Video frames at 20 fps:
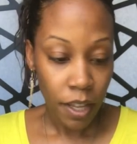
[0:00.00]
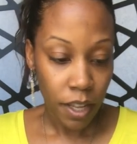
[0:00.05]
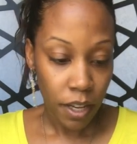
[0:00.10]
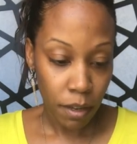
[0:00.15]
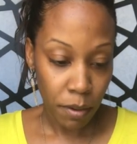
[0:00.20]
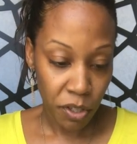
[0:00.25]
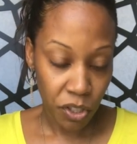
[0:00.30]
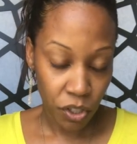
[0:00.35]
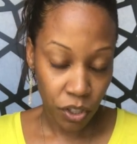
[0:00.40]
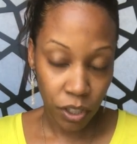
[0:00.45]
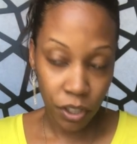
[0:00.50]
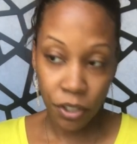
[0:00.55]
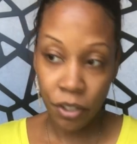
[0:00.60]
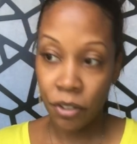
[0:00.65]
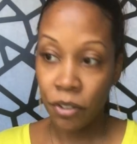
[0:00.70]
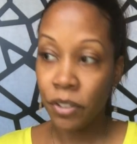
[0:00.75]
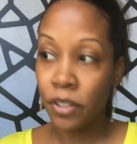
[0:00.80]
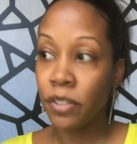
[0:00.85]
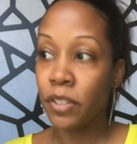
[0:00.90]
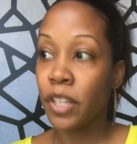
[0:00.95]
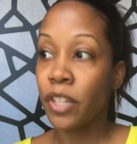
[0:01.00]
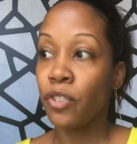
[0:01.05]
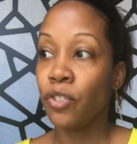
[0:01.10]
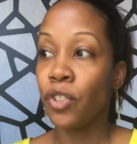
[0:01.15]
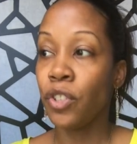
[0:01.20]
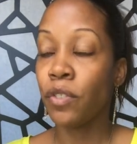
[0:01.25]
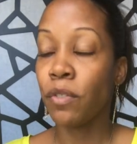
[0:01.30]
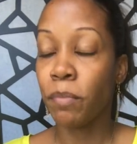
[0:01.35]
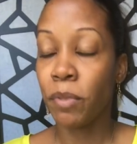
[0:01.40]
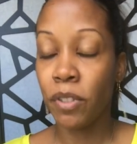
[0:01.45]
Now let's clear this
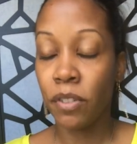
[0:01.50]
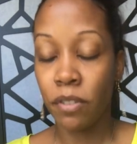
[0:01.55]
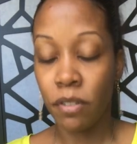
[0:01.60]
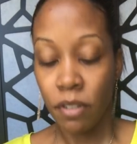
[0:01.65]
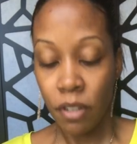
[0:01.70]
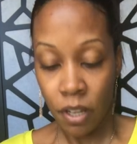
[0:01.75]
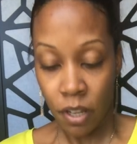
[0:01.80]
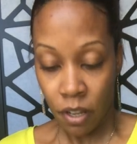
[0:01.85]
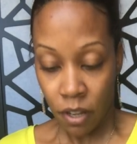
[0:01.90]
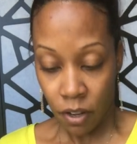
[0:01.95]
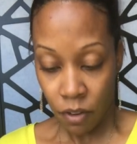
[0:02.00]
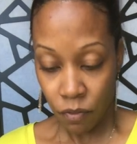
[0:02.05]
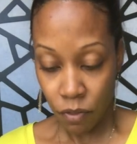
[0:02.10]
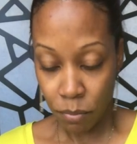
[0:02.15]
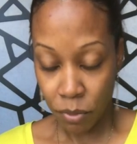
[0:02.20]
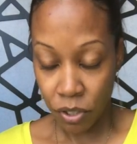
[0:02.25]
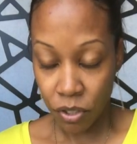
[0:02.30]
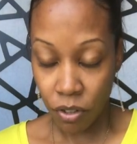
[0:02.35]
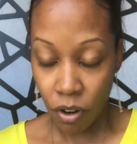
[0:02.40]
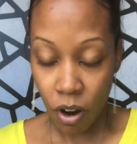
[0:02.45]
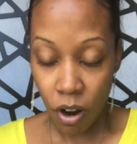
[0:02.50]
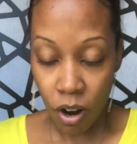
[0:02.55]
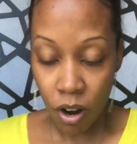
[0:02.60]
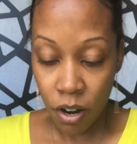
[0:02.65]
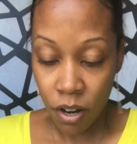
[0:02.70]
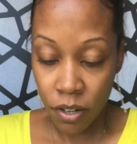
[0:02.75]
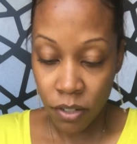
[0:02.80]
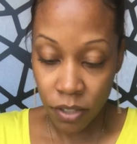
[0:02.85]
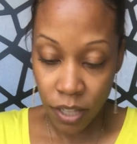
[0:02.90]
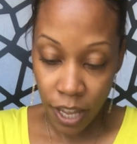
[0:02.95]
energy from these
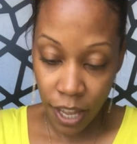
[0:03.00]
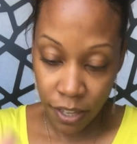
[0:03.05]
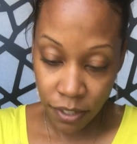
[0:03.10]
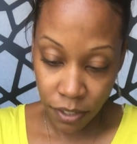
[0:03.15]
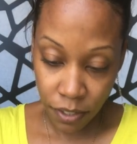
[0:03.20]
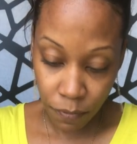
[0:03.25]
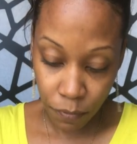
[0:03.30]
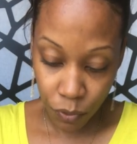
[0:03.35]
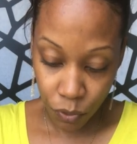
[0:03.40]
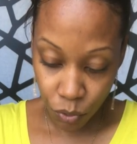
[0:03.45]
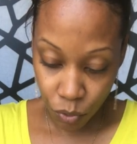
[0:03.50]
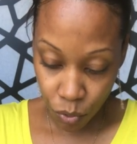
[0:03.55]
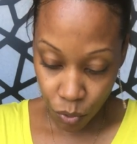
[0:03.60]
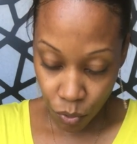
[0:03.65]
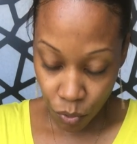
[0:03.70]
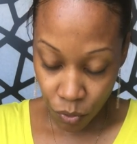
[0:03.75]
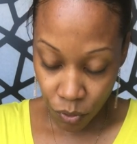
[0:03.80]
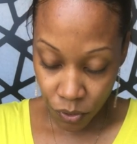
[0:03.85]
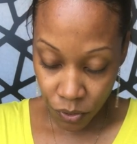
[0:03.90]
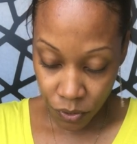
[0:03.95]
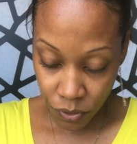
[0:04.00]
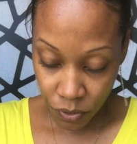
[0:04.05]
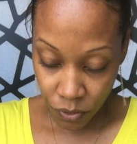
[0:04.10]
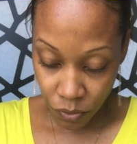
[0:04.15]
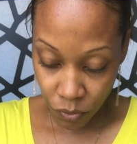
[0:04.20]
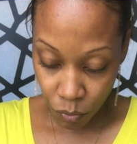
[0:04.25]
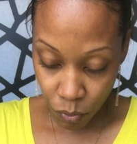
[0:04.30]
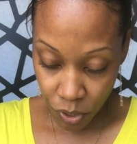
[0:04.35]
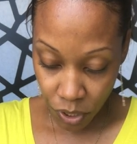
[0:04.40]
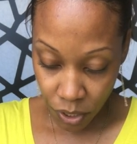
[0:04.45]
cards, asking for
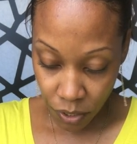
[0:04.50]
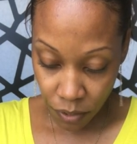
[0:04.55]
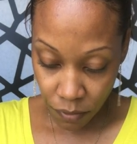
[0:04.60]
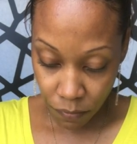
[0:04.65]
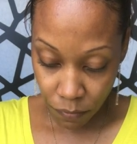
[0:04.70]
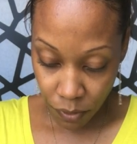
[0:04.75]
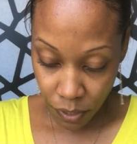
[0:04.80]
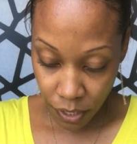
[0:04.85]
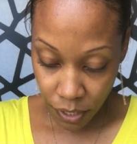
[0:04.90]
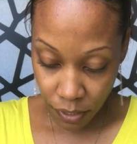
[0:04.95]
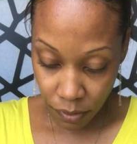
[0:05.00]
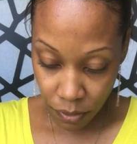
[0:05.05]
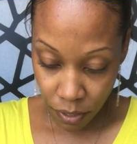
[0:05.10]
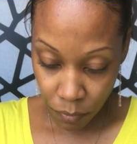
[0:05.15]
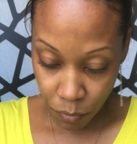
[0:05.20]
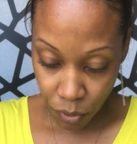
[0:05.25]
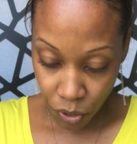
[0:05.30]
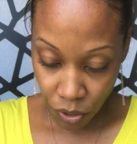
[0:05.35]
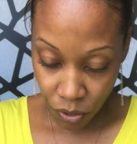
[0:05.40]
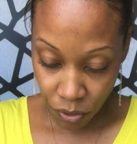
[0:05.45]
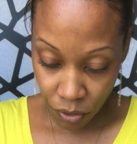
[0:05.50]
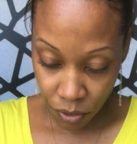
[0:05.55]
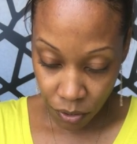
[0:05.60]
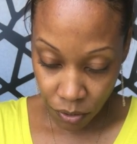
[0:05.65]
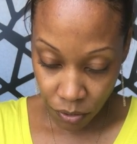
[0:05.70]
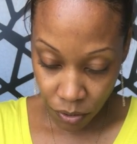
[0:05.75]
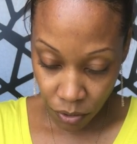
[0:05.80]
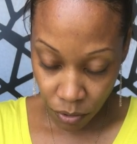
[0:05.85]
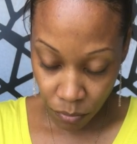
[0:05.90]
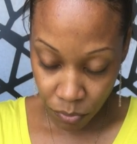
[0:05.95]
Taurus's reading
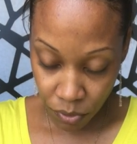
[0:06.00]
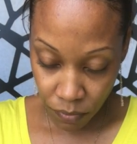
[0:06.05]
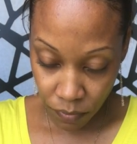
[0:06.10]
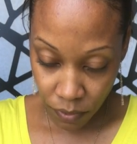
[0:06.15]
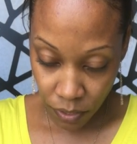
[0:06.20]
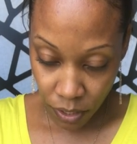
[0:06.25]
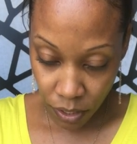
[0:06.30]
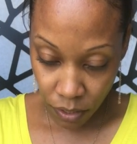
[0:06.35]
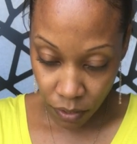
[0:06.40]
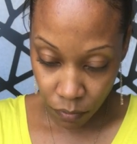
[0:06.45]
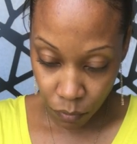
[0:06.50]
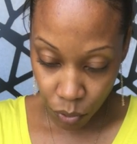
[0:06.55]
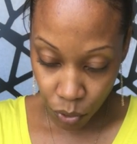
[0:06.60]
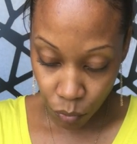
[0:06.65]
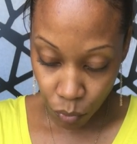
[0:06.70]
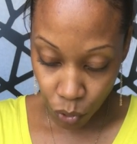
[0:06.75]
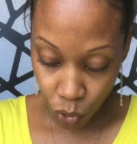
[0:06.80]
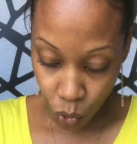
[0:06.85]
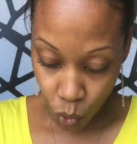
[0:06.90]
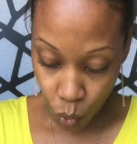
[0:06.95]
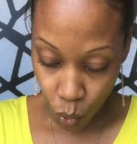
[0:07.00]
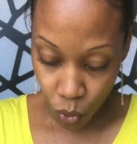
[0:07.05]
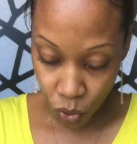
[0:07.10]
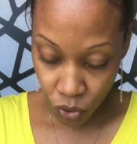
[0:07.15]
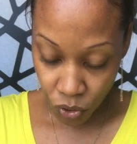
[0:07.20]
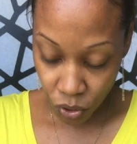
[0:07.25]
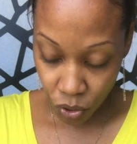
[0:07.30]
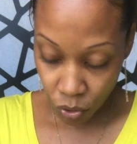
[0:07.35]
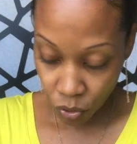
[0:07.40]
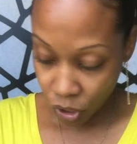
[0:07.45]
in terms of love. What do you want
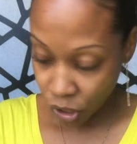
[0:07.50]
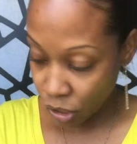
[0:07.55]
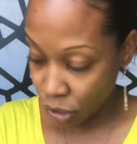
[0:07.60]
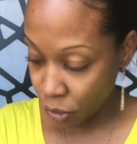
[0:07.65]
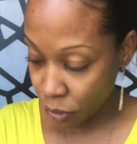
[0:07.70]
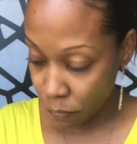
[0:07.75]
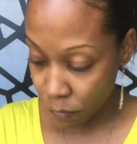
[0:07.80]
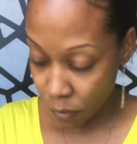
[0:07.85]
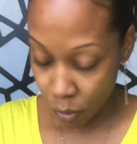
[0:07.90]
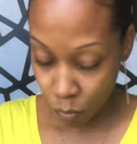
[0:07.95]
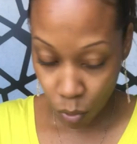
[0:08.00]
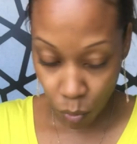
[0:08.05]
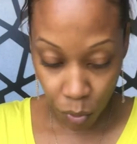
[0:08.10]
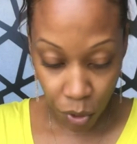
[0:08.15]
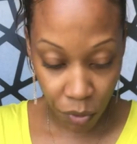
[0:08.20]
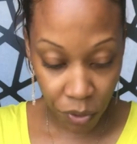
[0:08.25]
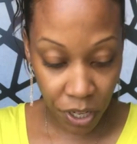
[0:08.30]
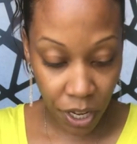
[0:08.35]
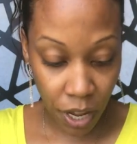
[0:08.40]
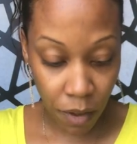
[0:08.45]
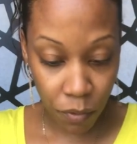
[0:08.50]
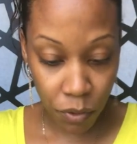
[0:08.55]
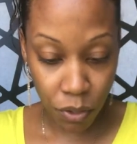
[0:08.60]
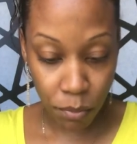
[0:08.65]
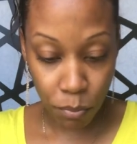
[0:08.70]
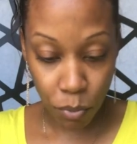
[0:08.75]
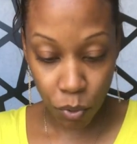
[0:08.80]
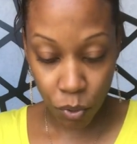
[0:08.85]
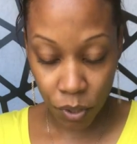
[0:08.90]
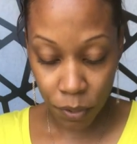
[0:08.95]
Taurus to know to clarify what we already have on the
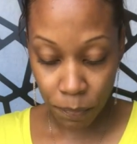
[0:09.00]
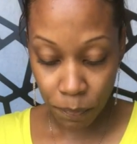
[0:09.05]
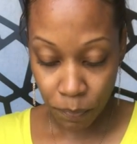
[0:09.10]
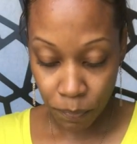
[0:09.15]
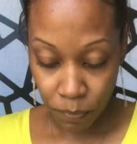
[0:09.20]
board?